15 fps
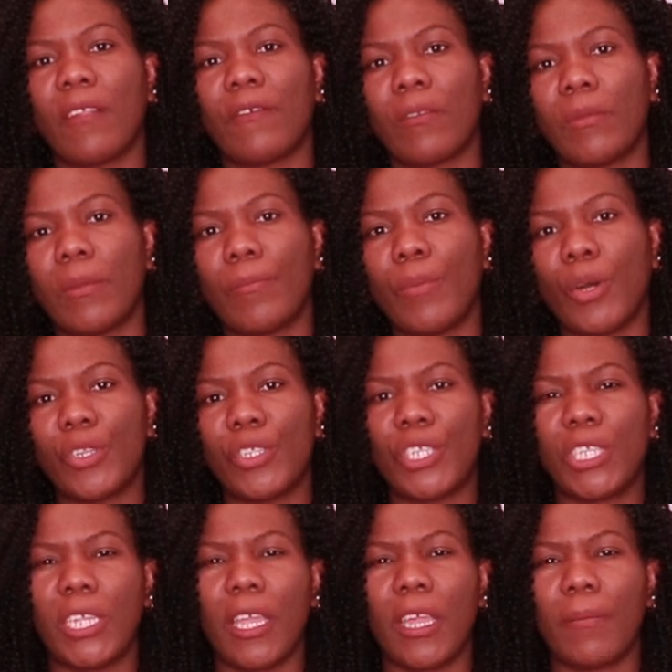and from the body
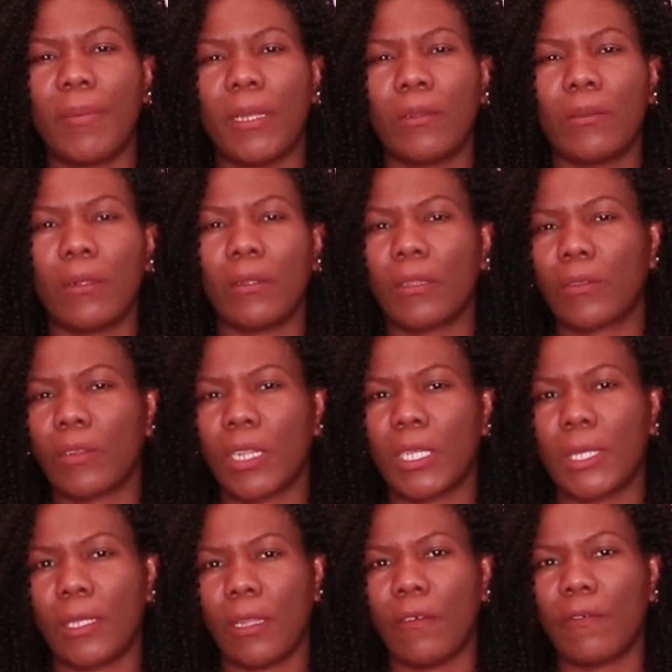shape and all of
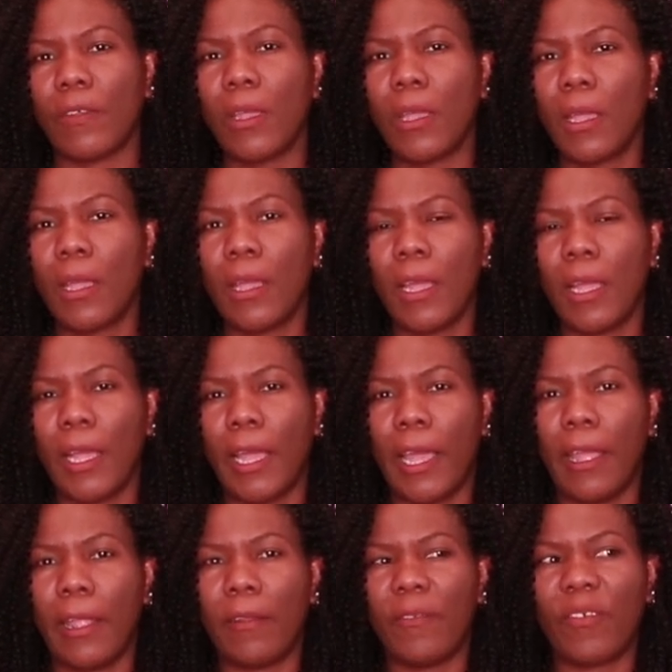that stuff.
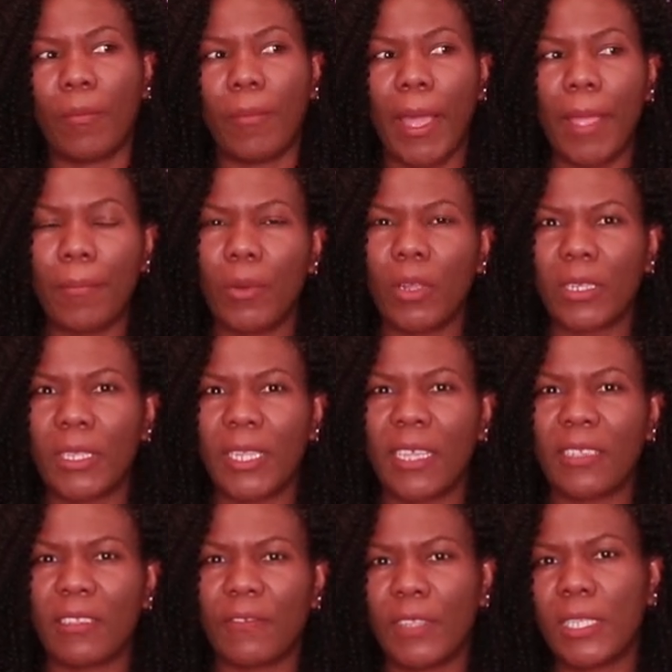And from my blood
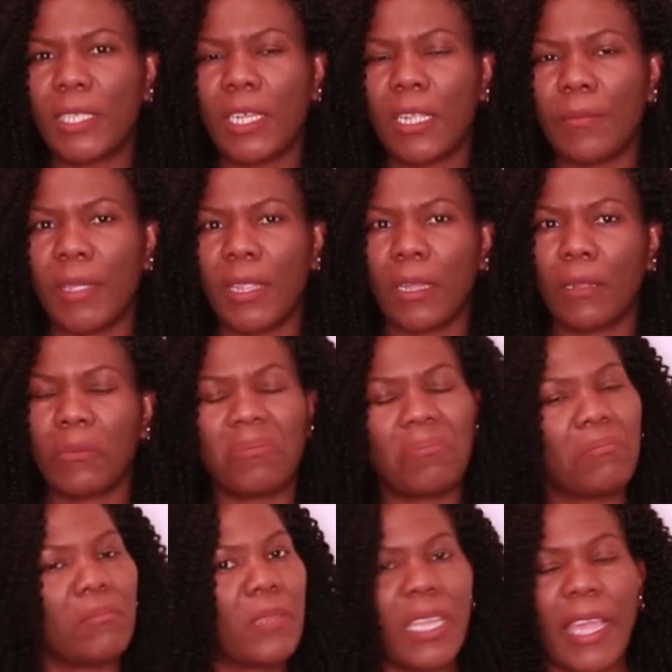test, if they tell me that
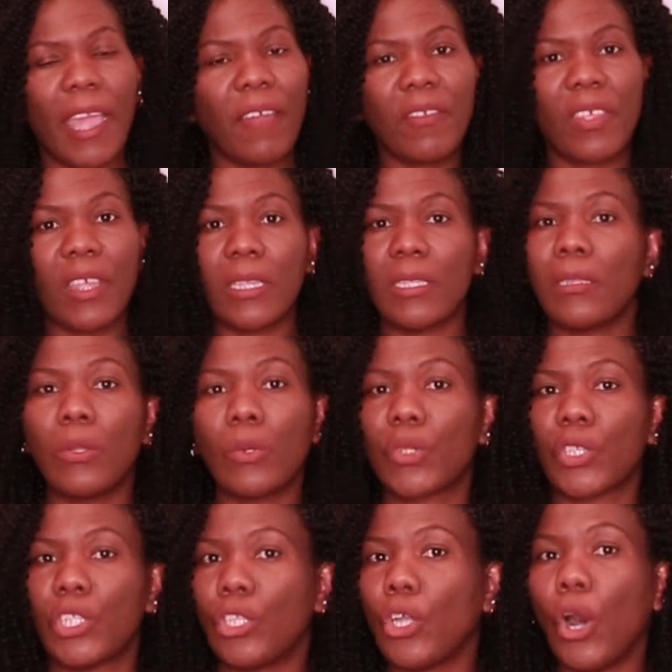the, everything
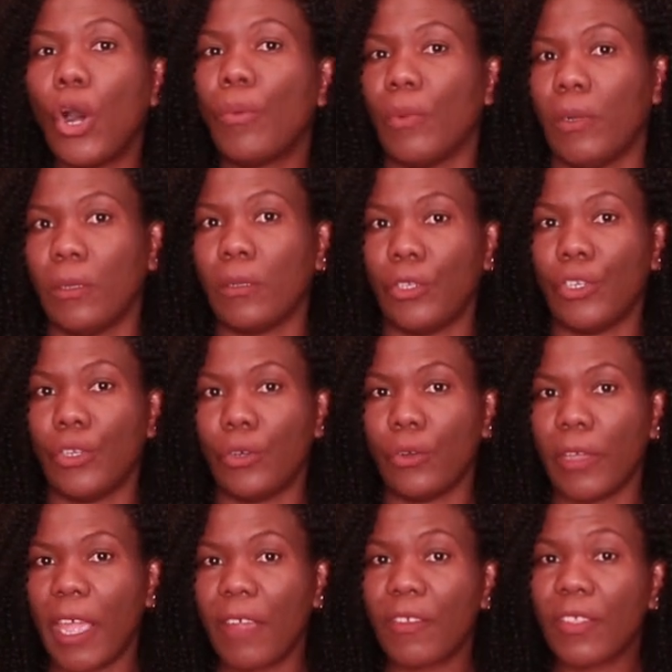looks normal, you
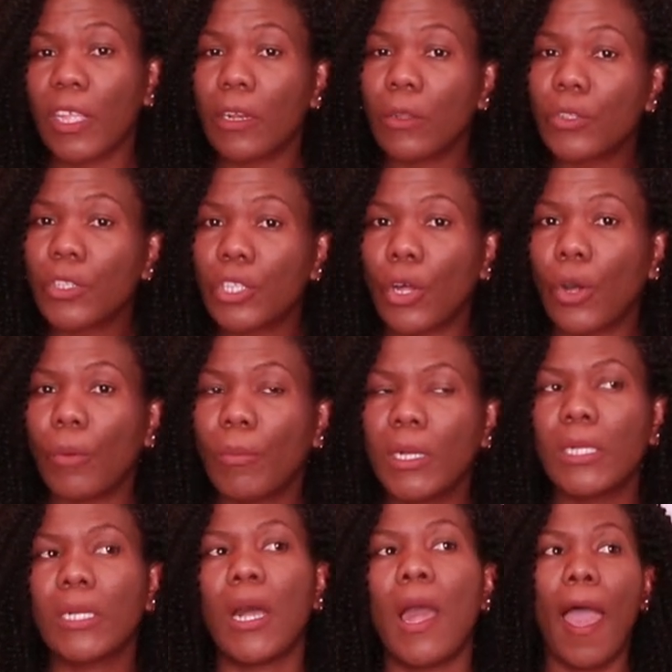know, everything looks
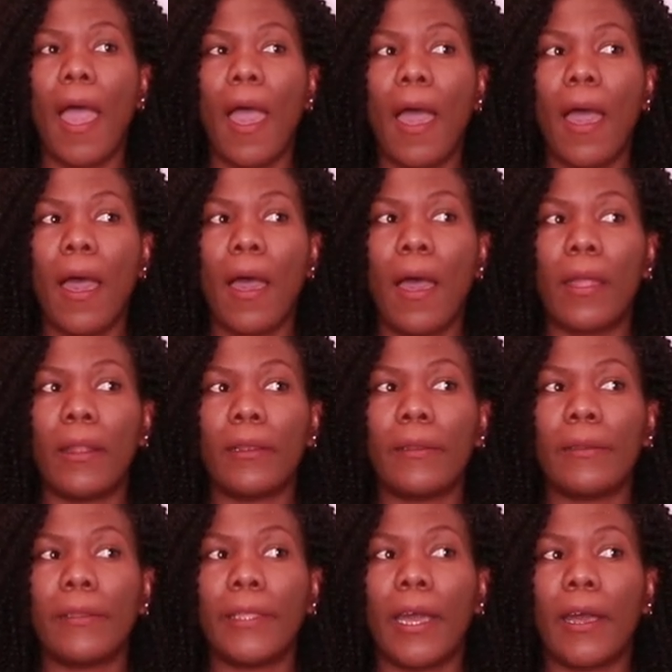normal,
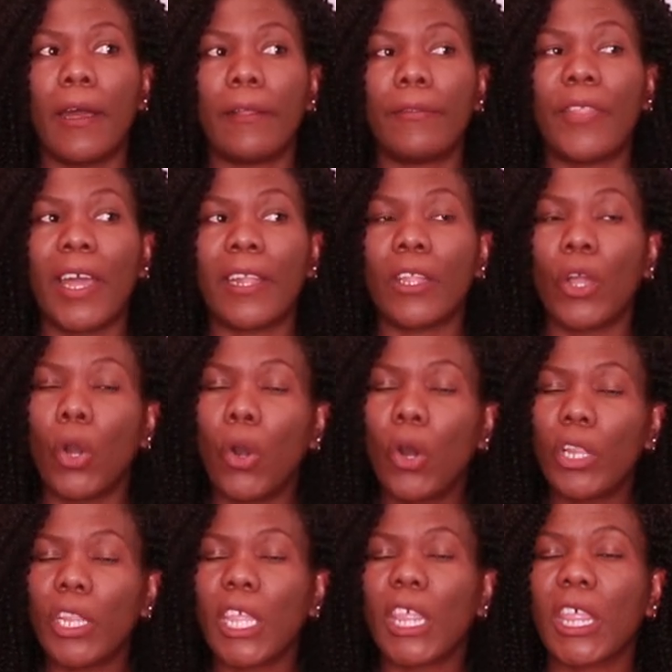and uh, that the
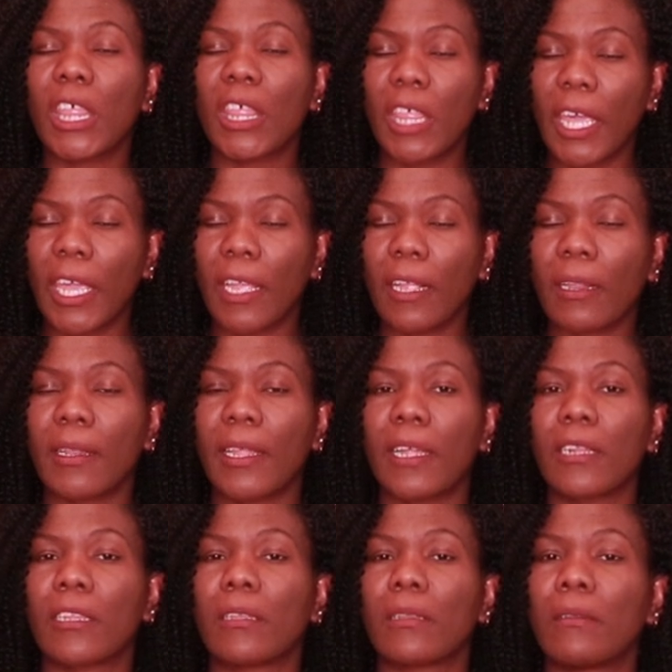only thing
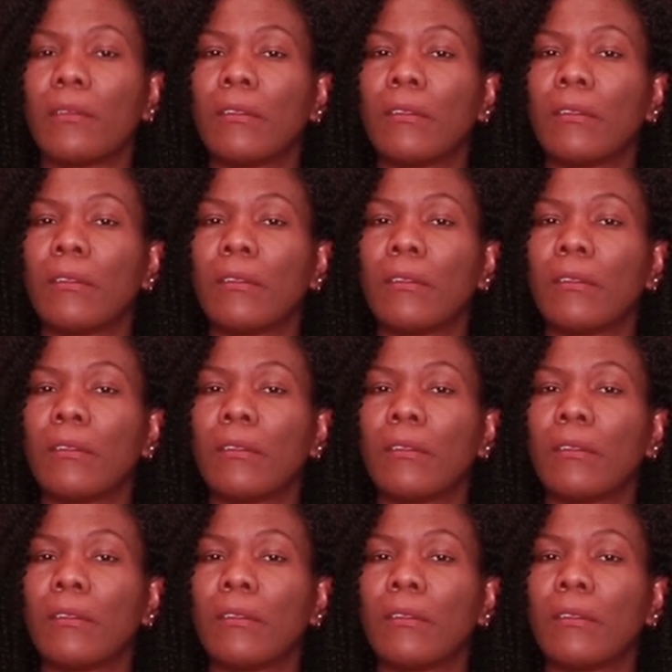that